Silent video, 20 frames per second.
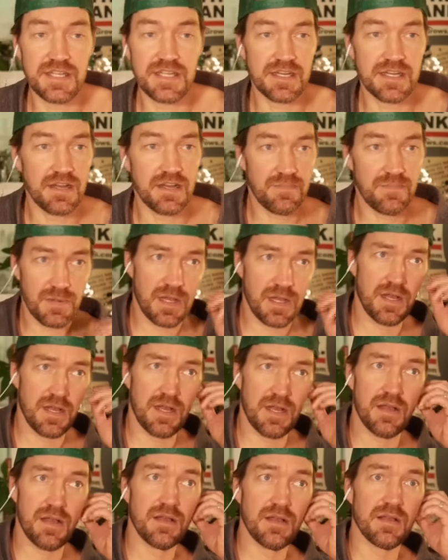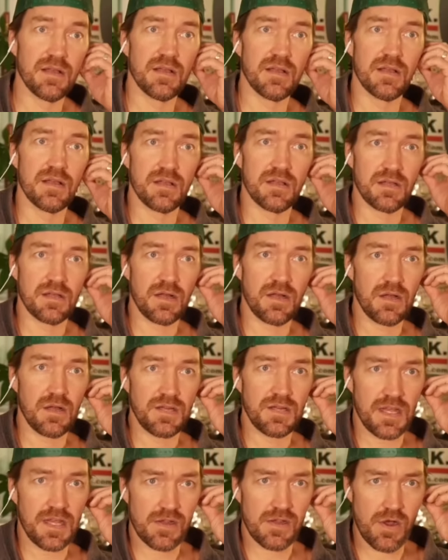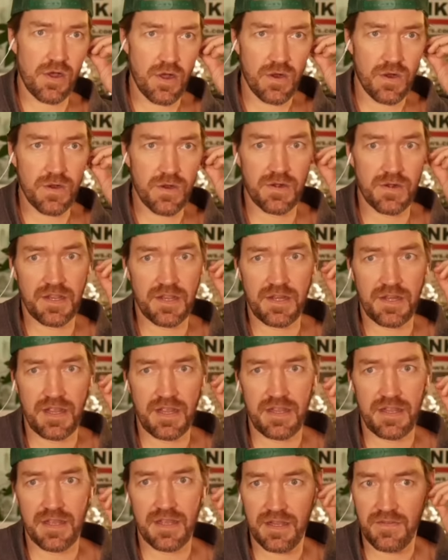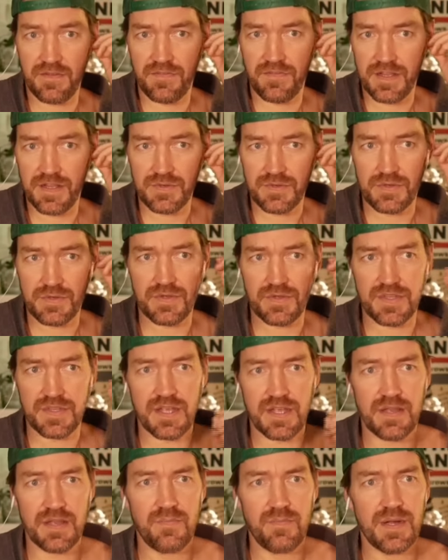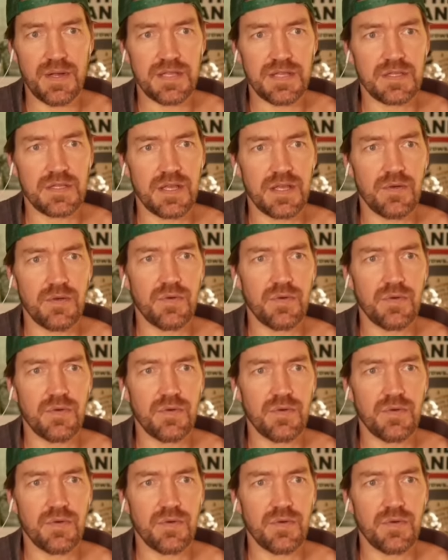Cup, uh, not a hard date yet. That's what you say, but uh, we're